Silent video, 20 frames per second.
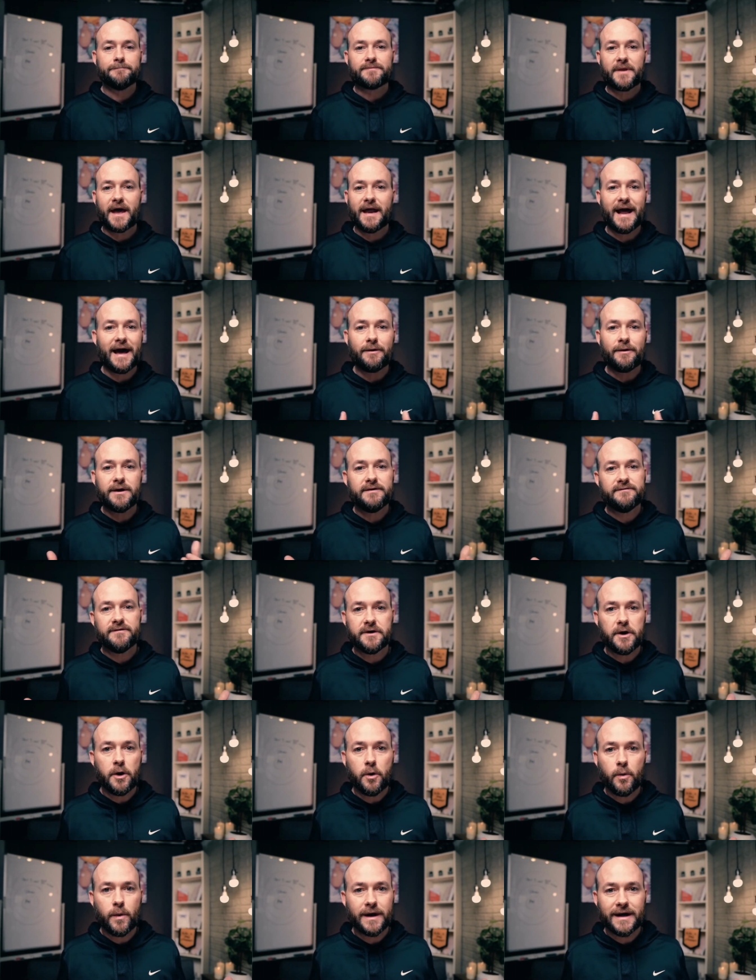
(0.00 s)
and I don't even
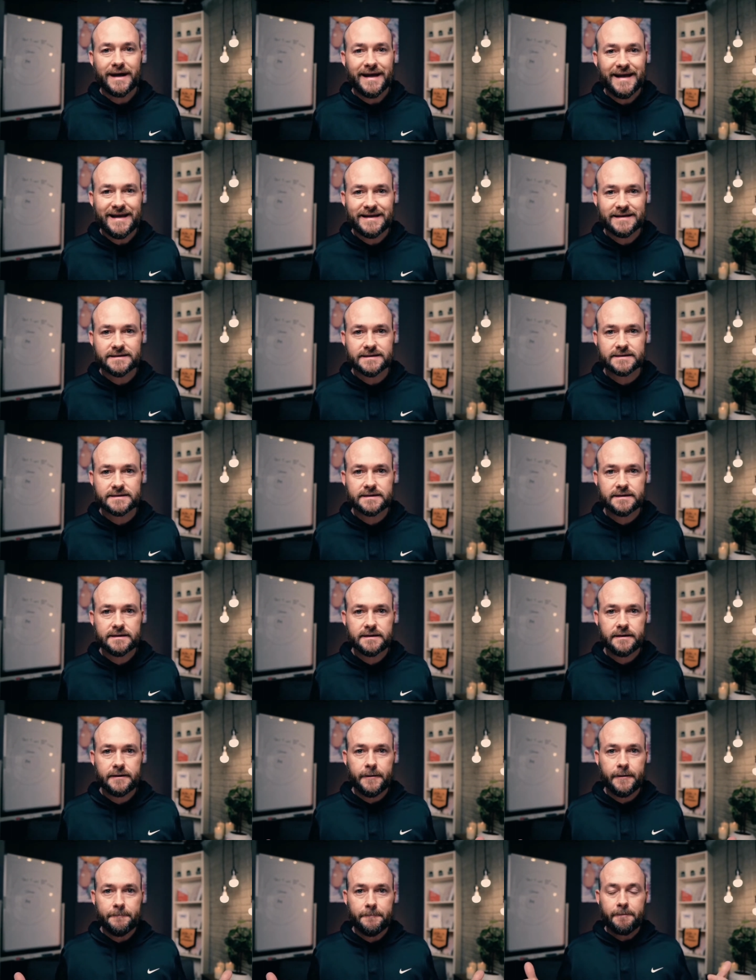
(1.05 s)
know what it is
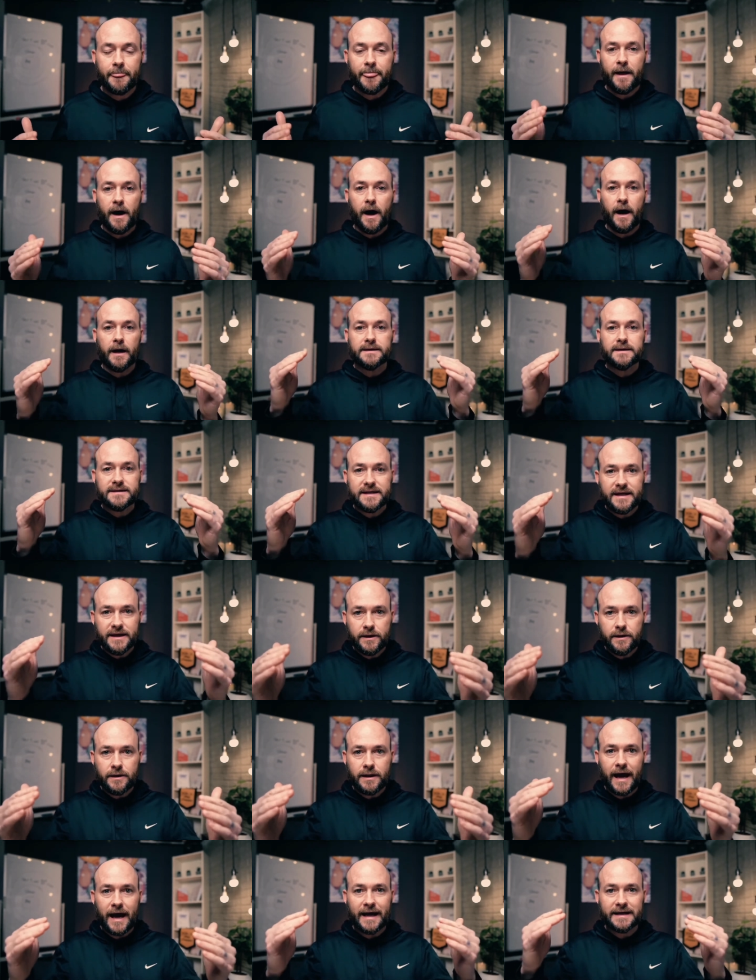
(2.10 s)

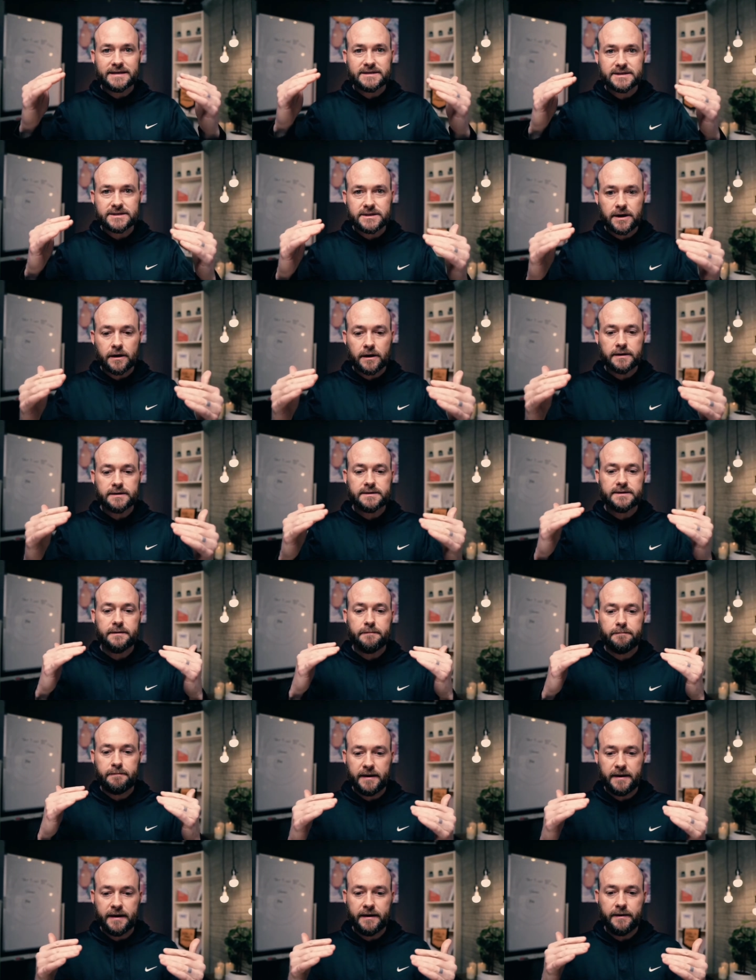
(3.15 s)
until I start to
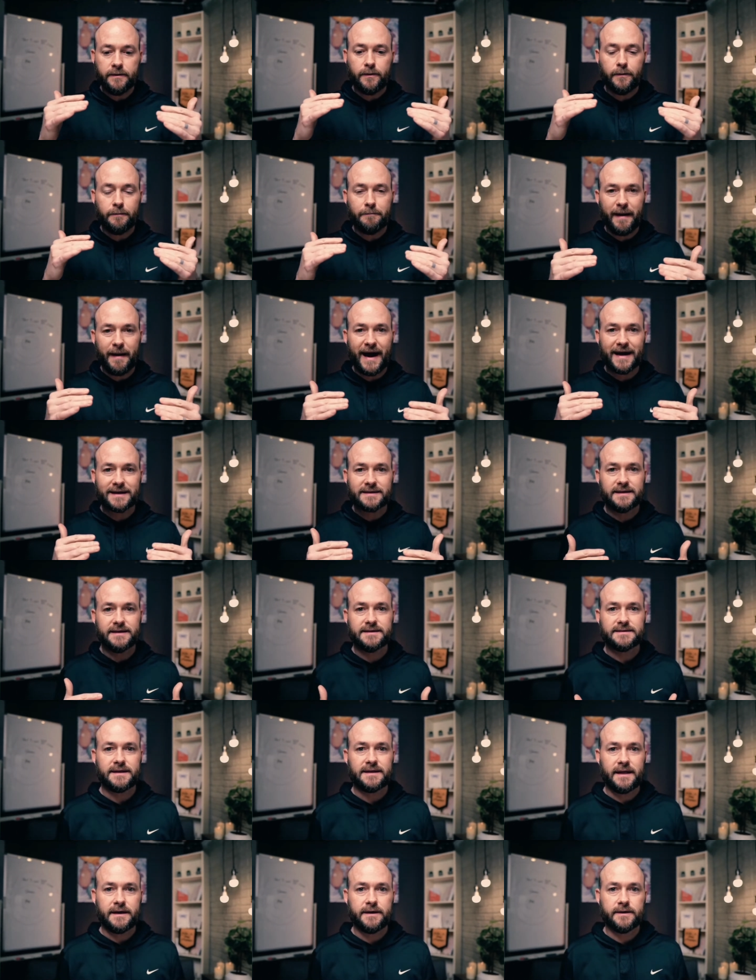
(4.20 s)
peel back
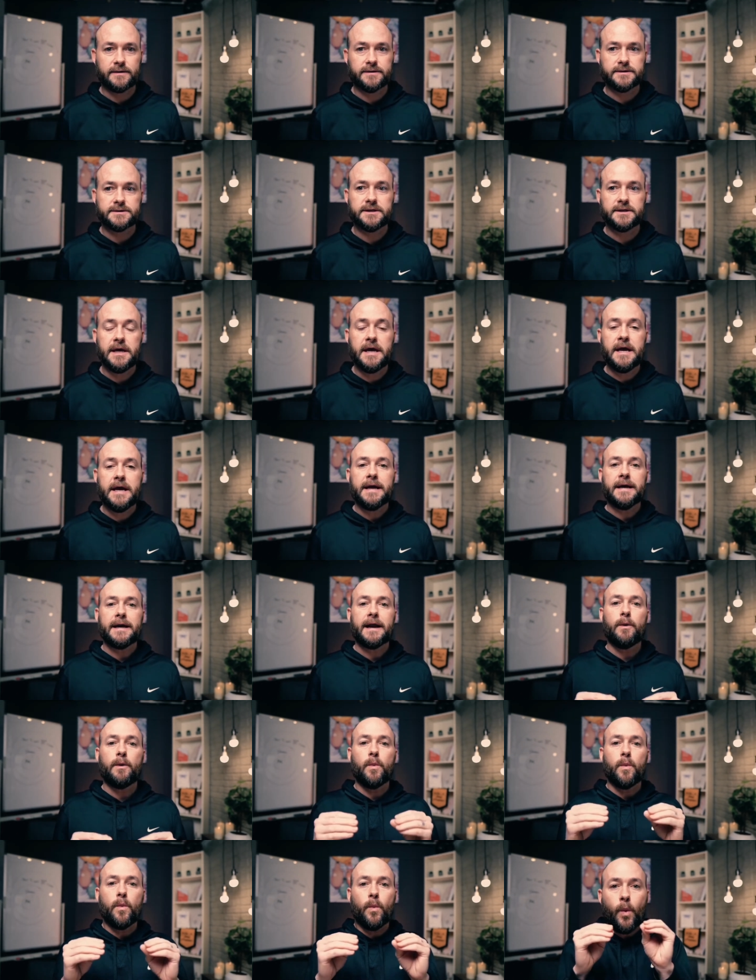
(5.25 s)
these layers.
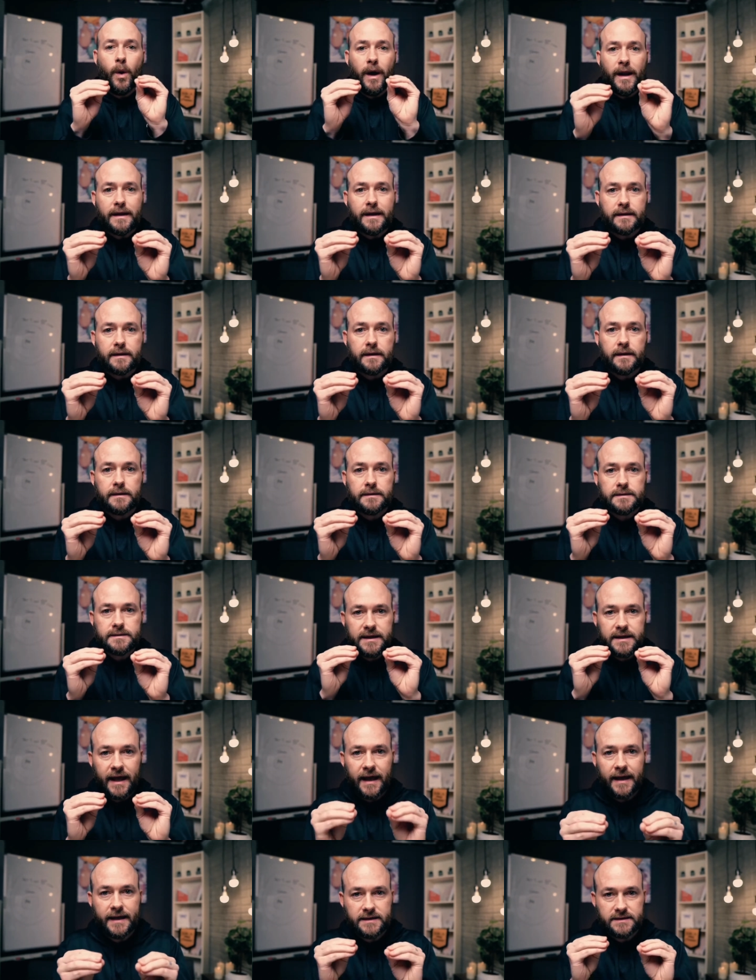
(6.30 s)
Now, what
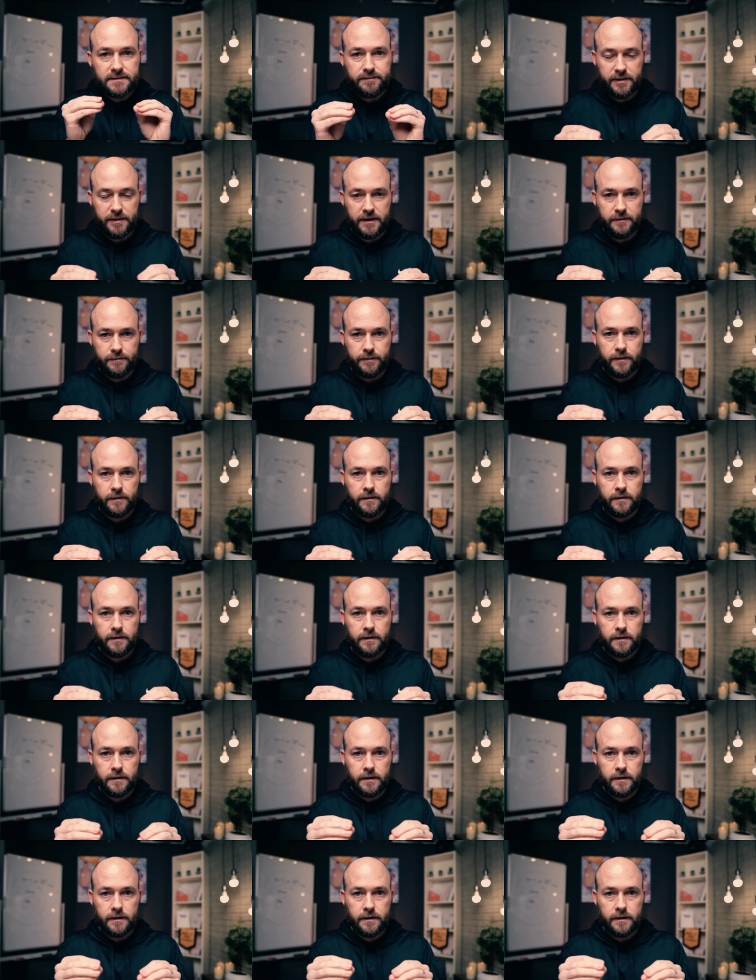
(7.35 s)
takes people